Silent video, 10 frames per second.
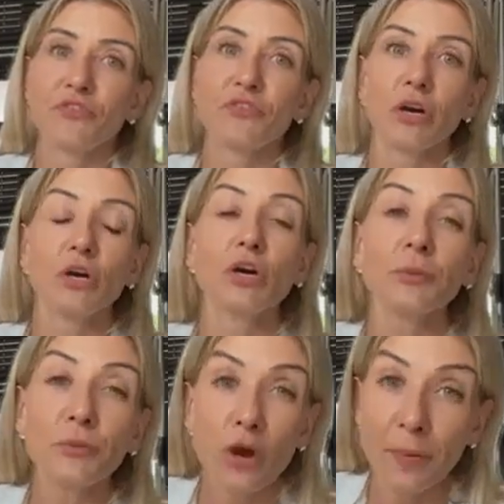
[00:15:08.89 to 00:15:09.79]
So a
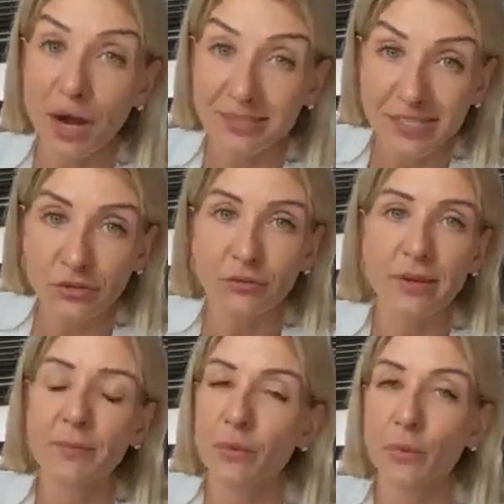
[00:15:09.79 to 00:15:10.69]
good probiotic,
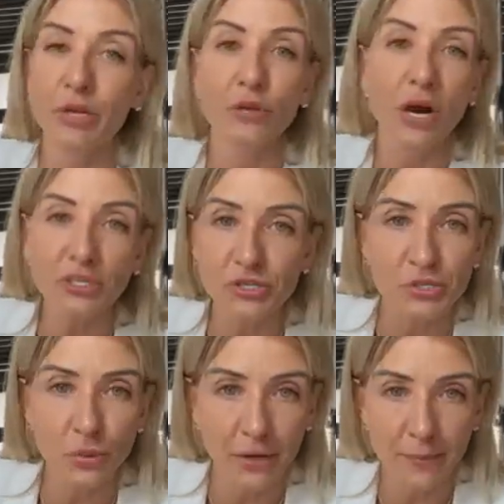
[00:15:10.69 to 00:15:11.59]
remember, we're not
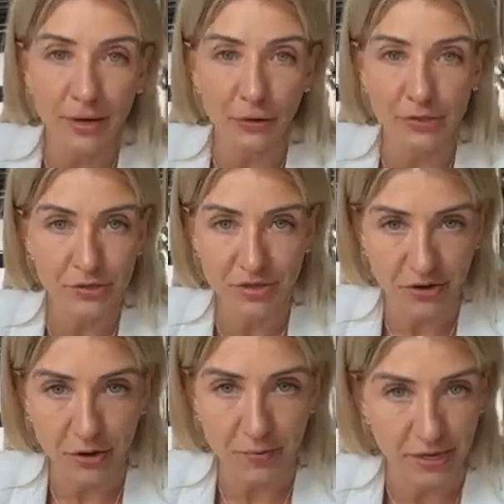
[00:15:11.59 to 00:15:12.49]
just talking about ozone
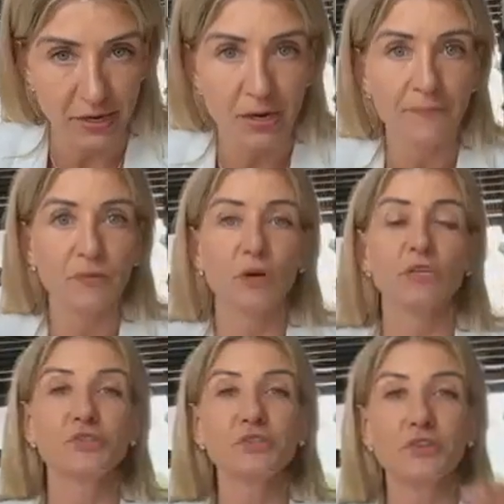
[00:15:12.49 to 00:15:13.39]
therapy.
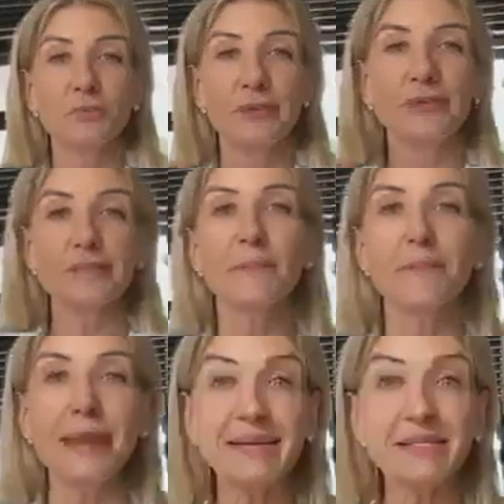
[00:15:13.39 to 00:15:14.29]
Ozone therapy is
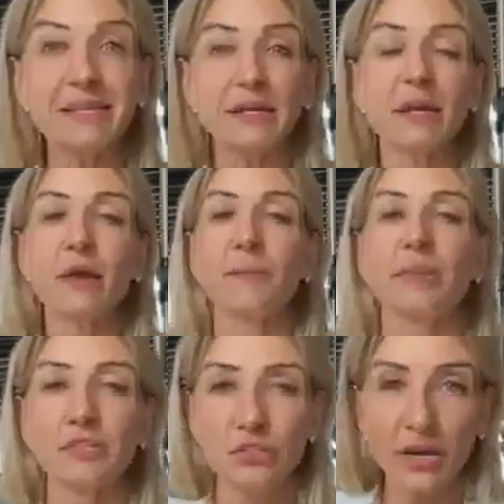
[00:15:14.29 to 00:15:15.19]
amazing,
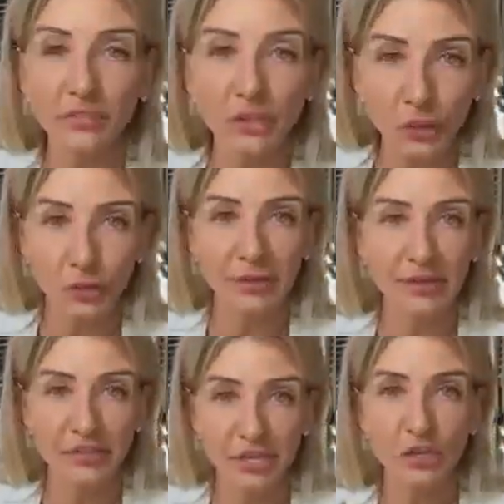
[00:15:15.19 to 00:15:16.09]
but it's not the
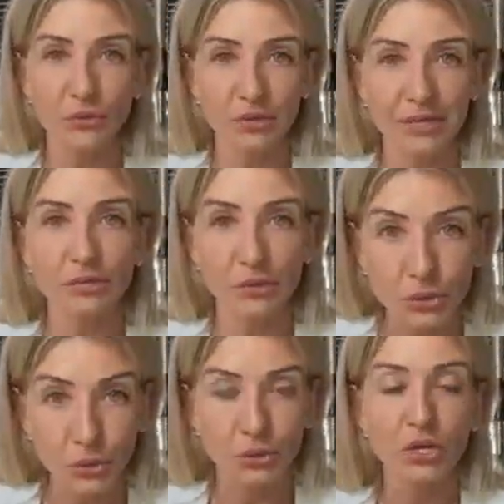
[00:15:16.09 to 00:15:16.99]
only thing you need to
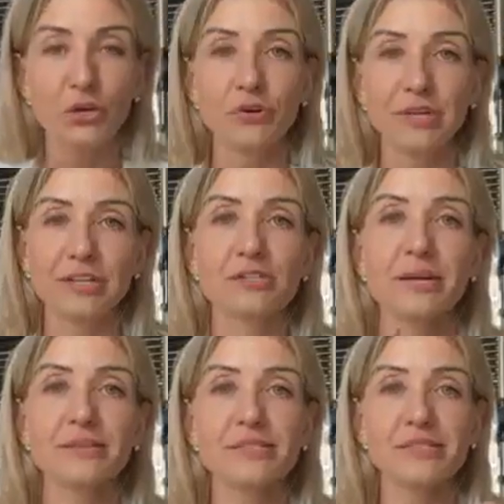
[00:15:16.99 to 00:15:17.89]
do. You need
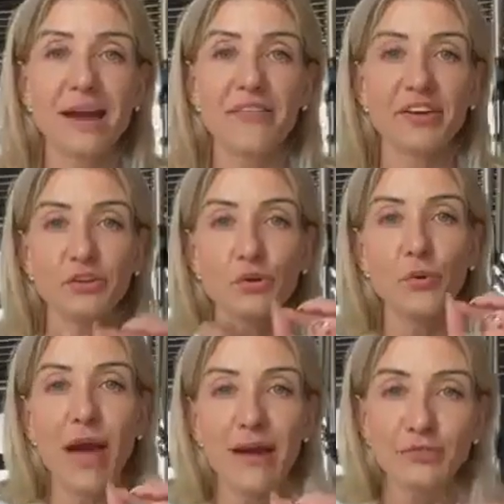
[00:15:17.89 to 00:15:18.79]
to understand that
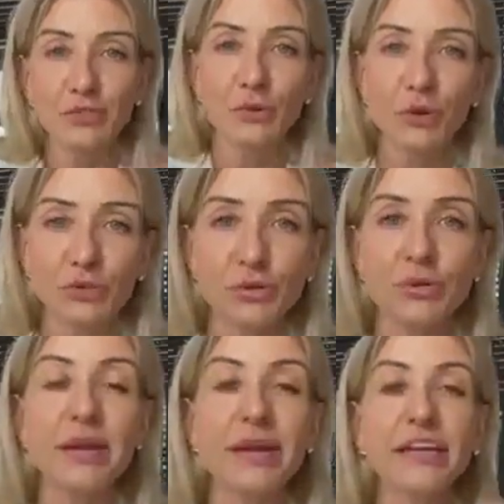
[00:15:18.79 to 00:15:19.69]
you have to do
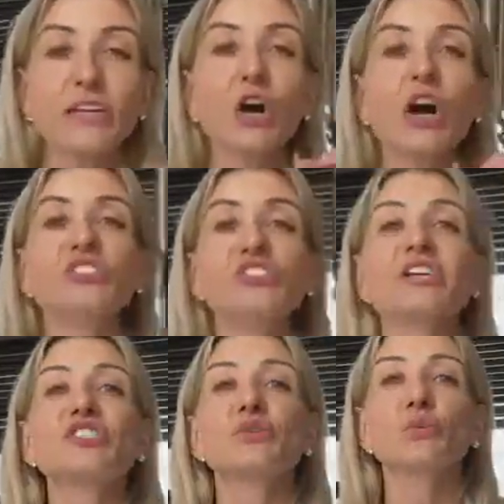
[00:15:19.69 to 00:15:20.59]
ozone in
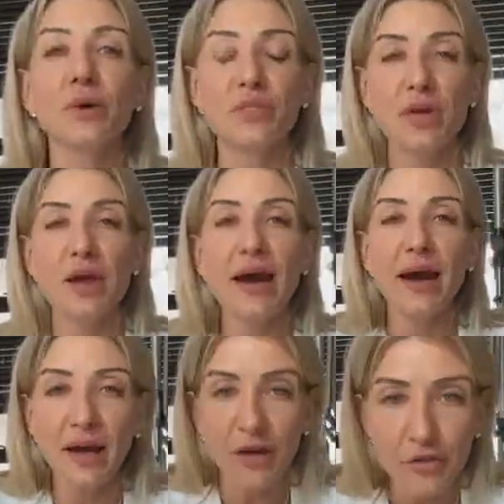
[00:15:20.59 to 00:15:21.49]
conjunction with
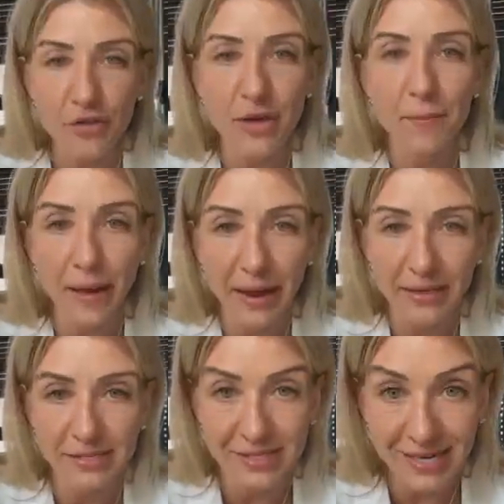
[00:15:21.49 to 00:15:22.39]
a healthy,
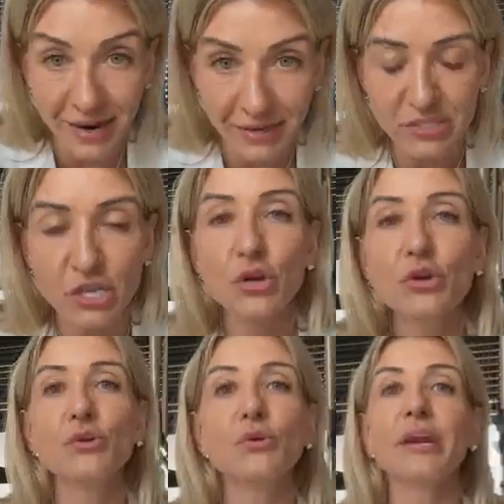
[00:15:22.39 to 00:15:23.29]
balanced diet.
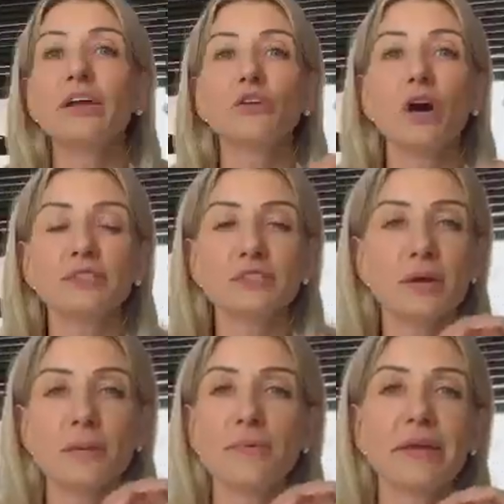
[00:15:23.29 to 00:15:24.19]
You cannot
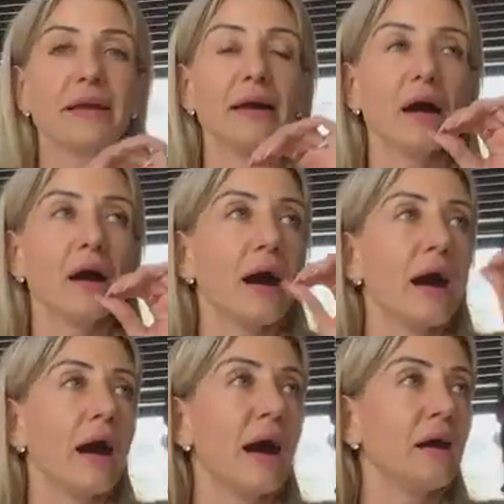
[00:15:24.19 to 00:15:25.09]
be
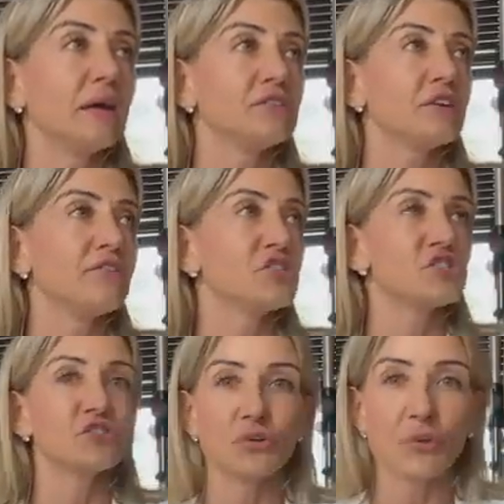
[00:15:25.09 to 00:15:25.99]

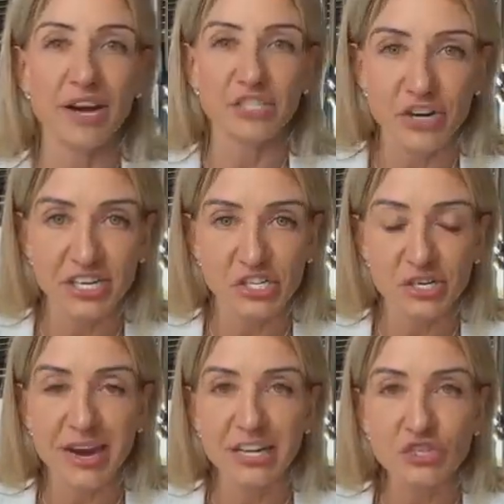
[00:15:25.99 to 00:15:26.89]
deficient on your
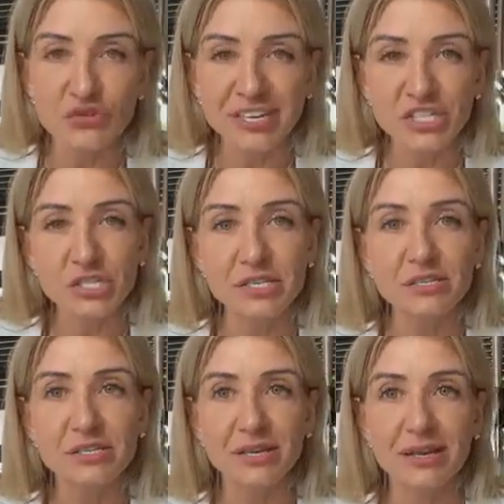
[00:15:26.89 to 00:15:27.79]
hydration. Hydration
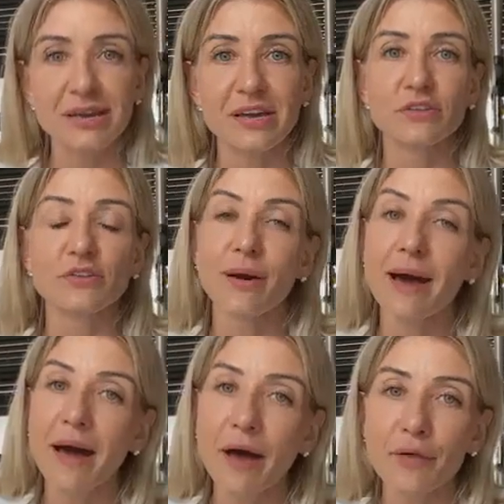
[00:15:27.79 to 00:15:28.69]
is the key to
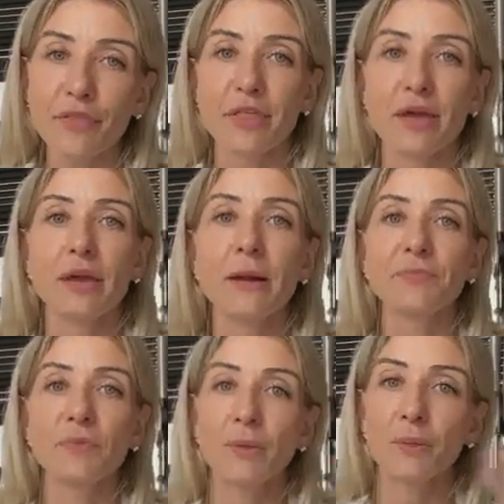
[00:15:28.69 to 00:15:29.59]
a healthy
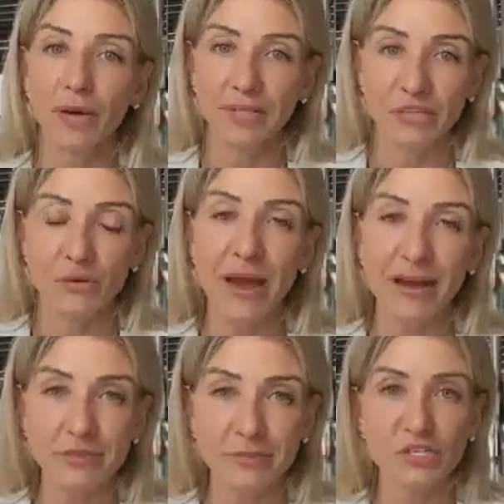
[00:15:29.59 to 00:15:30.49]
body. You
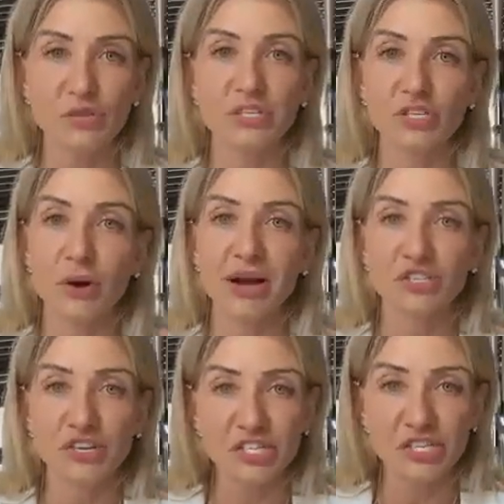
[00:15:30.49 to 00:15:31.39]
have to make sure that your
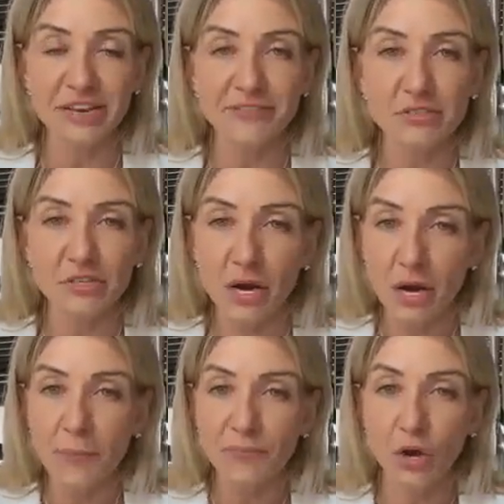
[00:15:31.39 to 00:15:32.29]
hydration levels
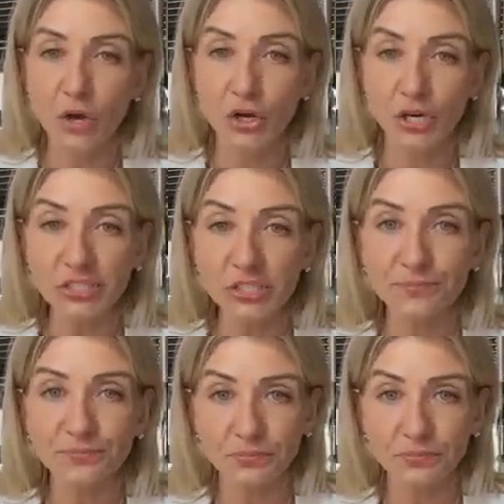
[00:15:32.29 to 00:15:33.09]
are good.